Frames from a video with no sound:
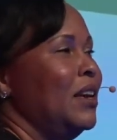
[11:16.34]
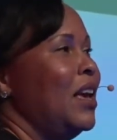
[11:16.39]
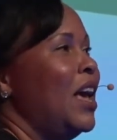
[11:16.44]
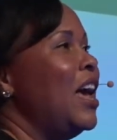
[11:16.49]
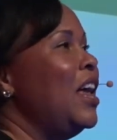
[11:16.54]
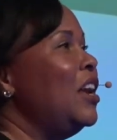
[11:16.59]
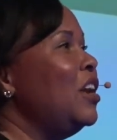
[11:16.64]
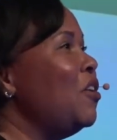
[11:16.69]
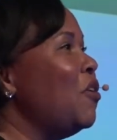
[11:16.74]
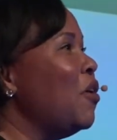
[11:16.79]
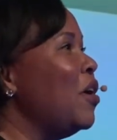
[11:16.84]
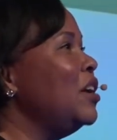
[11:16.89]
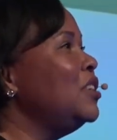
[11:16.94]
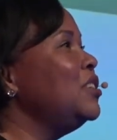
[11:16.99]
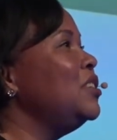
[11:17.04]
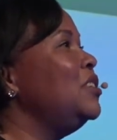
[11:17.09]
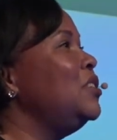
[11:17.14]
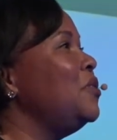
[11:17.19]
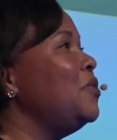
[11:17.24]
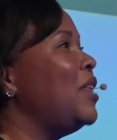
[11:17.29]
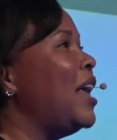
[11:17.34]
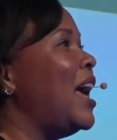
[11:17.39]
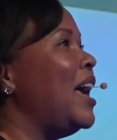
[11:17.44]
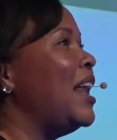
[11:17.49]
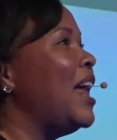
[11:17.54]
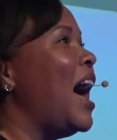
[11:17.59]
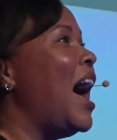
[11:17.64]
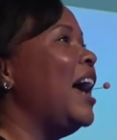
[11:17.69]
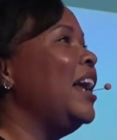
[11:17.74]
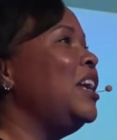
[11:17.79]
And in order to do
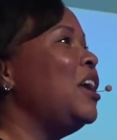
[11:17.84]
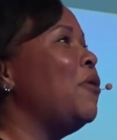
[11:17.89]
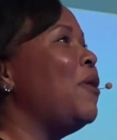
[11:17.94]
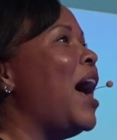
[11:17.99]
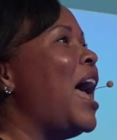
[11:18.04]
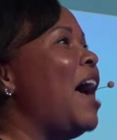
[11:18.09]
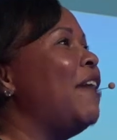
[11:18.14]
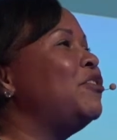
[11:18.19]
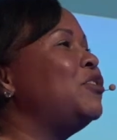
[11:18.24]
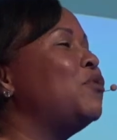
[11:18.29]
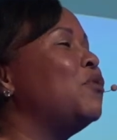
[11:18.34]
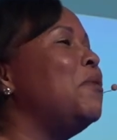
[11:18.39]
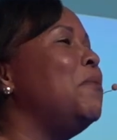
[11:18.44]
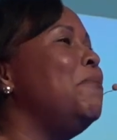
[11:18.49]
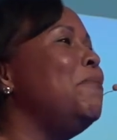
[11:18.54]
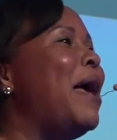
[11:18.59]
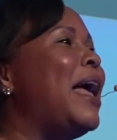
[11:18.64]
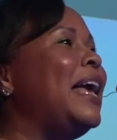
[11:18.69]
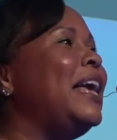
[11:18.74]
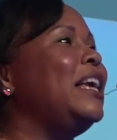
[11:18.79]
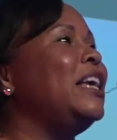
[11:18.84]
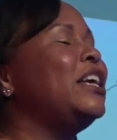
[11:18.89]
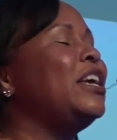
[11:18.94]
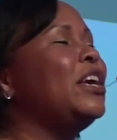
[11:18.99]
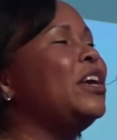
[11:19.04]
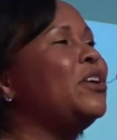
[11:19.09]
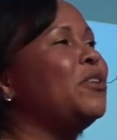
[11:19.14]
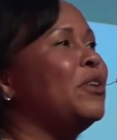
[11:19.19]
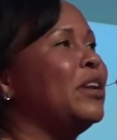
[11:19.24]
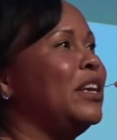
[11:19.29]
that, I know I have to remain
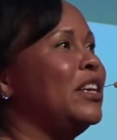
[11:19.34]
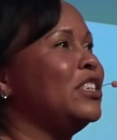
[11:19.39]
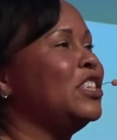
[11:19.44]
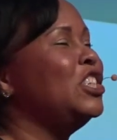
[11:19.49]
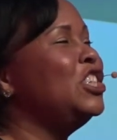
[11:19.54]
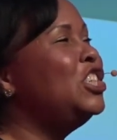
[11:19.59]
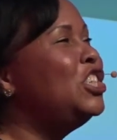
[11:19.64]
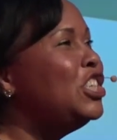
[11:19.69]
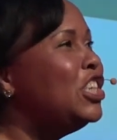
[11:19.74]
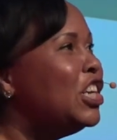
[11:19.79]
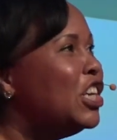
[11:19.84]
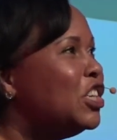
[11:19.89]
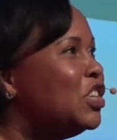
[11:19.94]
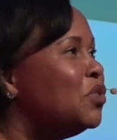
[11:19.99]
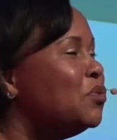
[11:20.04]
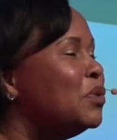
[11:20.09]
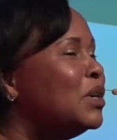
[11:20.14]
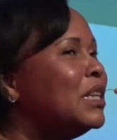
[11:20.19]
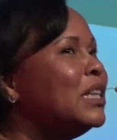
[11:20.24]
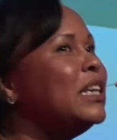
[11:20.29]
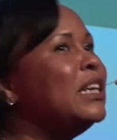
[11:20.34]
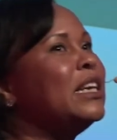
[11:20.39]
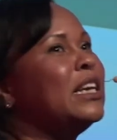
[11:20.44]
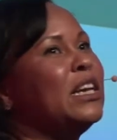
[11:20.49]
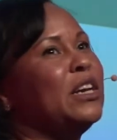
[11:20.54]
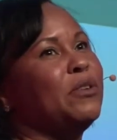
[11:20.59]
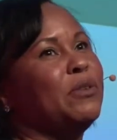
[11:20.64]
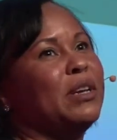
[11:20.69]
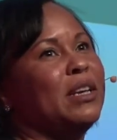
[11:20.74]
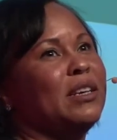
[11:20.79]
curious, genuinely
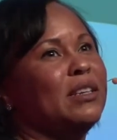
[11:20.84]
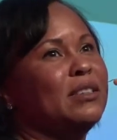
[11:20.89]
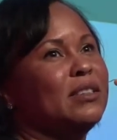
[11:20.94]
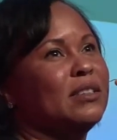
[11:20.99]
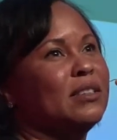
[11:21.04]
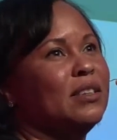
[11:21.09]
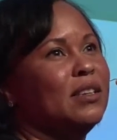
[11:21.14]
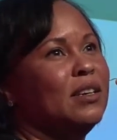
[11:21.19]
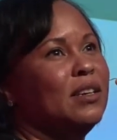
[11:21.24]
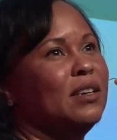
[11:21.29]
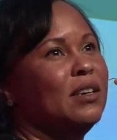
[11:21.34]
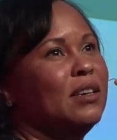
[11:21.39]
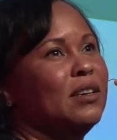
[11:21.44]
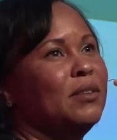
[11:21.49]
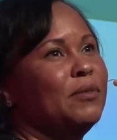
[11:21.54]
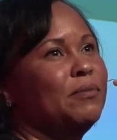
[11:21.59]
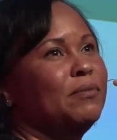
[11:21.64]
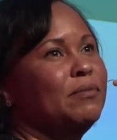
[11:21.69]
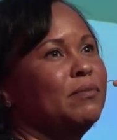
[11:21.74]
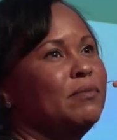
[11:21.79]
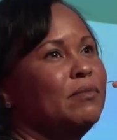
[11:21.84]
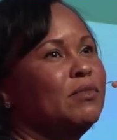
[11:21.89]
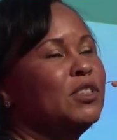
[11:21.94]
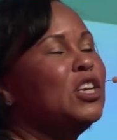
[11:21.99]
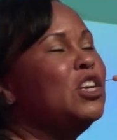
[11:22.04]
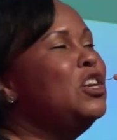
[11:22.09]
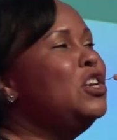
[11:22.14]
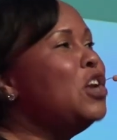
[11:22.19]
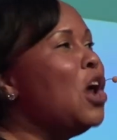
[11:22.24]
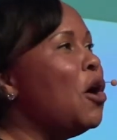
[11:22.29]
curious,
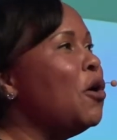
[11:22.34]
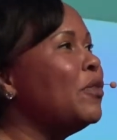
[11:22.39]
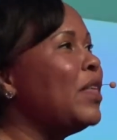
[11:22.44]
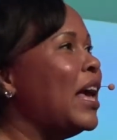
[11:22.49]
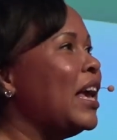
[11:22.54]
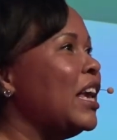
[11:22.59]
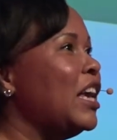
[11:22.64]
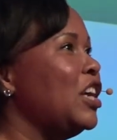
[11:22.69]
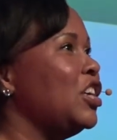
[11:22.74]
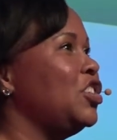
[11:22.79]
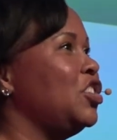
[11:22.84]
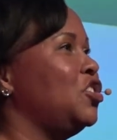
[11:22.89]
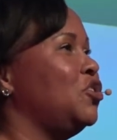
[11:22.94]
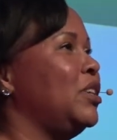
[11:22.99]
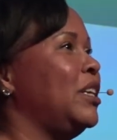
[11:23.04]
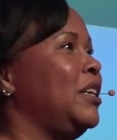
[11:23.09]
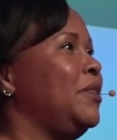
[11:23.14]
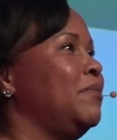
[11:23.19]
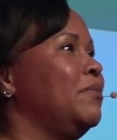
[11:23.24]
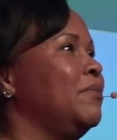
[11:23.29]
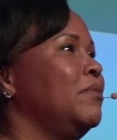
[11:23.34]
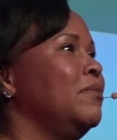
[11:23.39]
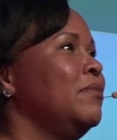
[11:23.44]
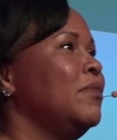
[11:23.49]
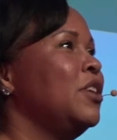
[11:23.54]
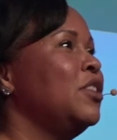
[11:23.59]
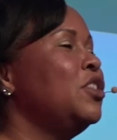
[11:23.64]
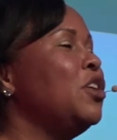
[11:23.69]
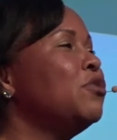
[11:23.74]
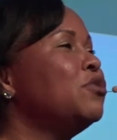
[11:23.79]
to know that history,
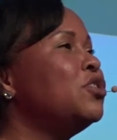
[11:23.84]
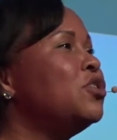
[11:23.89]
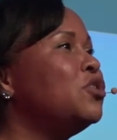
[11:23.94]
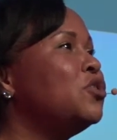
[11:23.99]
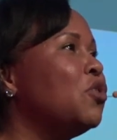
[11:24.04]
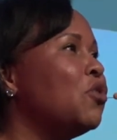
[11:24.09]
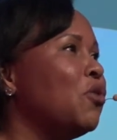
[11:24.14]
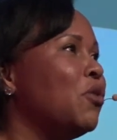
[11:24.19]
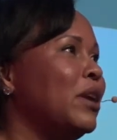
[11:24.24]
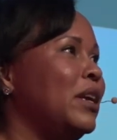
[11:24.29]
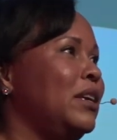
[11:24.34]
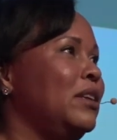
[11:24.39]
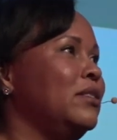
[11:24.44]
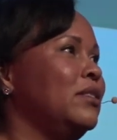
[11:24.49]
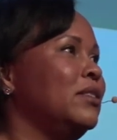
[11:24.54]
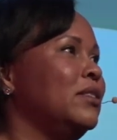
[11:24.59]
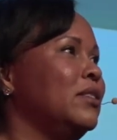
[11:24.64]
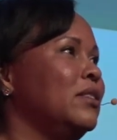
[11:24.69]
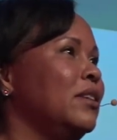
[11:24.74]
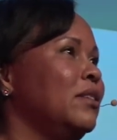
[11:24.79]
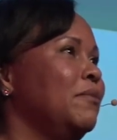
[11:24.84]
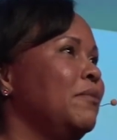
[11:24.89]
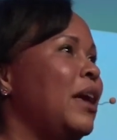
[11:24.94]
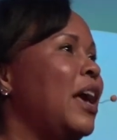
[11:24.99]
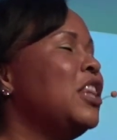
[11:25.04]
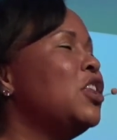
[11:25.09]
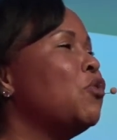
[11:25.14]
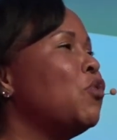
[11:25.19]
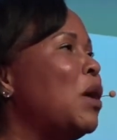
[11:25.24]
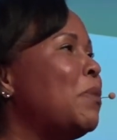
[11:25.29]
those stories,
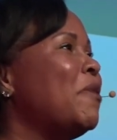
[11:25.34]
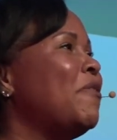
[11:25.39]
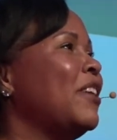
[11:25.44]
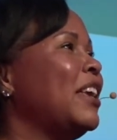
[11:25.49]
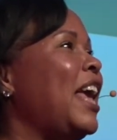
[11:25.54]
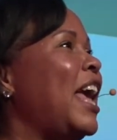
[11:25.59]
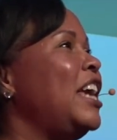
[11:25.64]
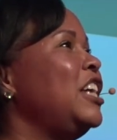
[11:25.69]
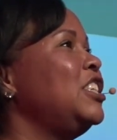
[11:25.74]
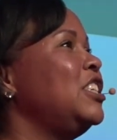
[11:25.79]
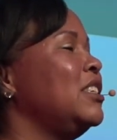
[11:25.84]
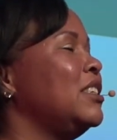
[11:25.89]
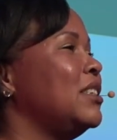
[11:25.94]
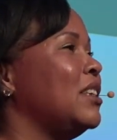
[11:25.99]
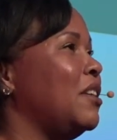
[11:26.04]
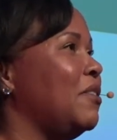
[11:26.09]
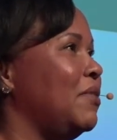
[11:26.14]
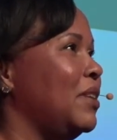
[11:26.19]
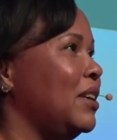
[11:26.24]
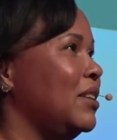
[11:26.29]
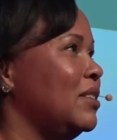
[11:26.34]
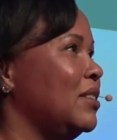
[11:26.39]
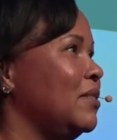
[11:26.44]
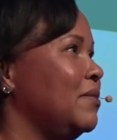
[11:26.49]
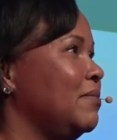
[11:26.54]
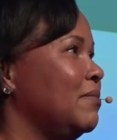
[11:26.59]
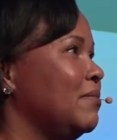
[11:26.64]
and the ramifications of it.